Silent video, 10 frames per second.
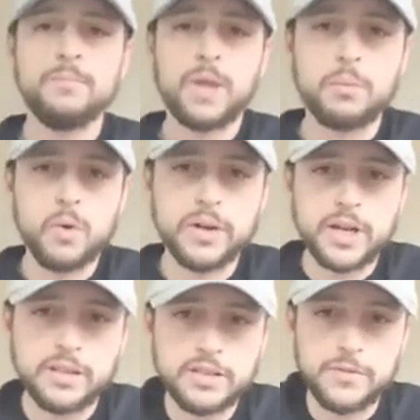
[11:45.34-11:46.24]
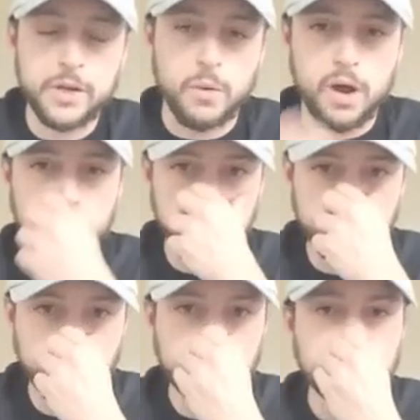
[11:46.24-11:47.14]
I'm going to cut this video off,
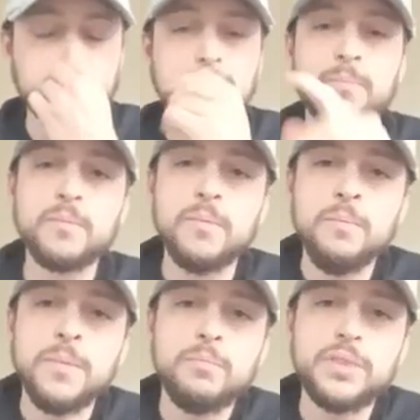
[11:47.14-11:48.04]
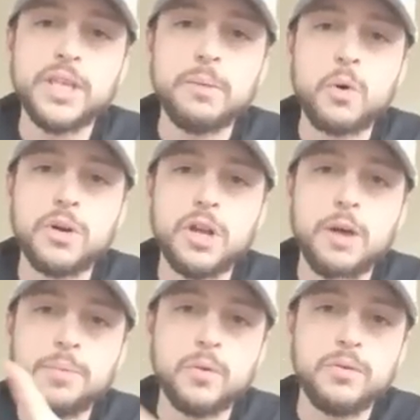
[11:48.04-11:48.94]
but then I'm going to
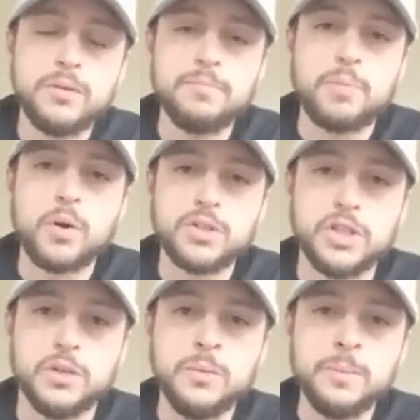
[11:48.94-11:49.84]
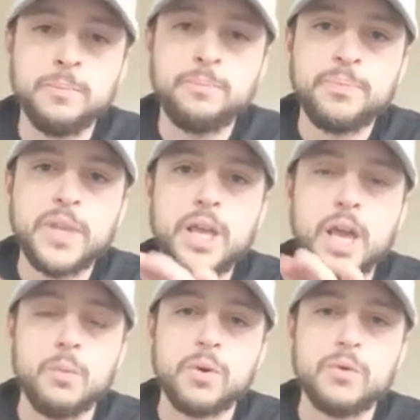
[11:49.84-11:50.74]
upload part 2,
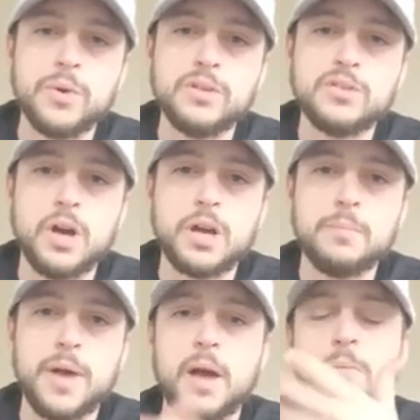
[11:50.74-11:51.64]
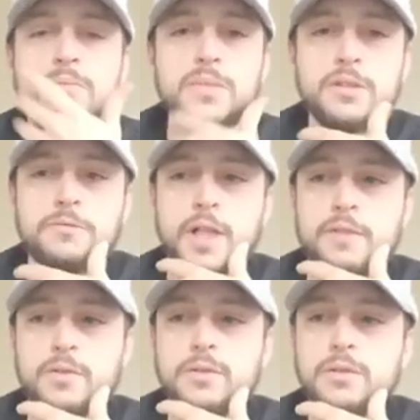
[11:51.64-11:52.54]
and we're going to talk about the
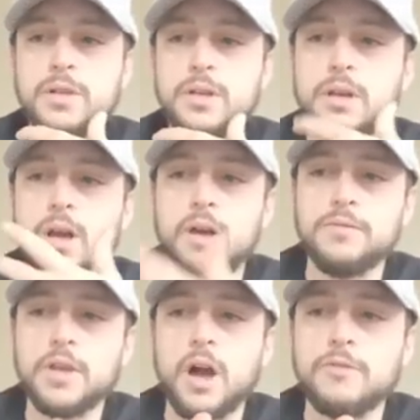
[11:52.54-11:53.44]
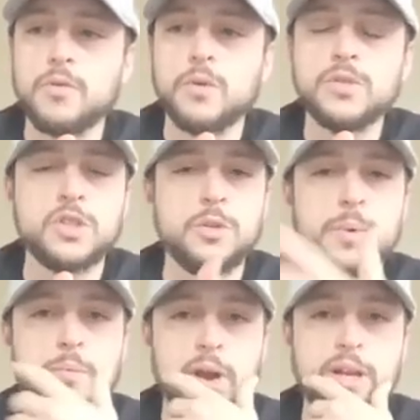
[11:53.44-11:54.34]
flavor of the off-road
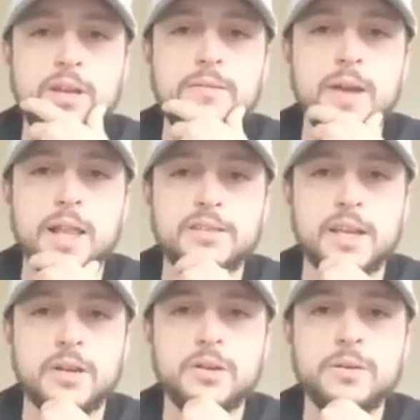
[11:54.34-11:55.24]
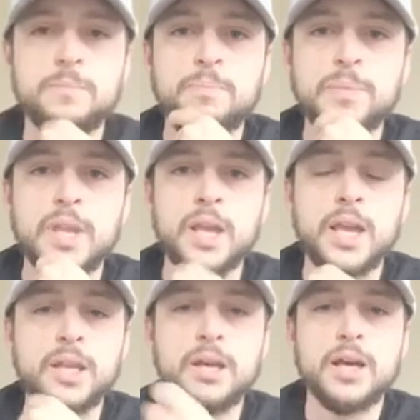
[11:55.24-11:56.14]
Snoopy Brandy, Alexander,
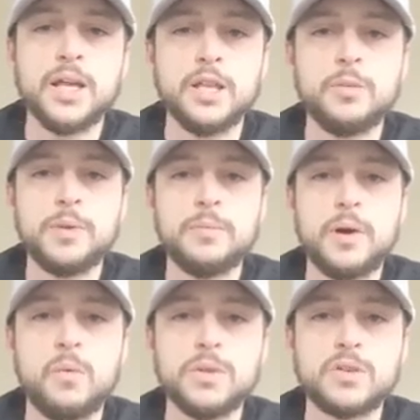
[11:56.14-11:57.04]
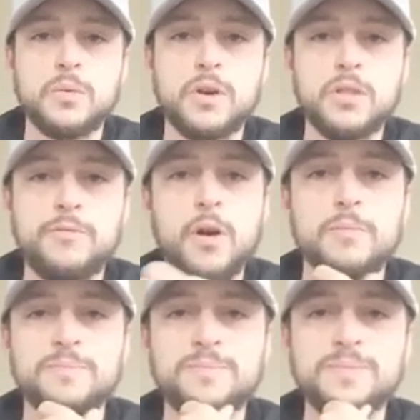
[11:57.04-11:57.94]
and a little bit about what's going on the
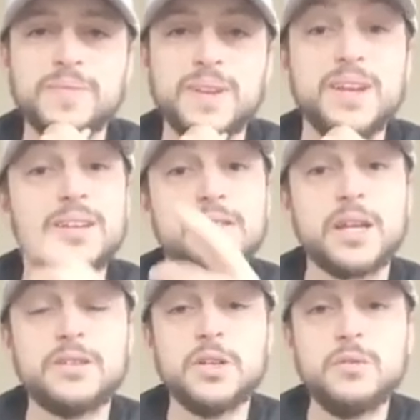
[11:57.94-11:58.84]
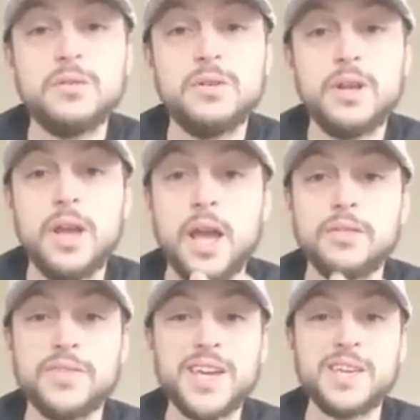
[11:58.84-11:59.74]
farm. Stay tuned,
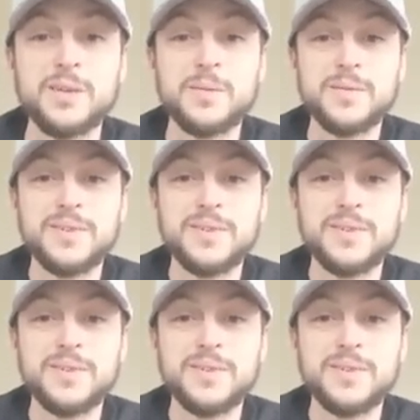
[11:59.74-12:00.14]
and thank you.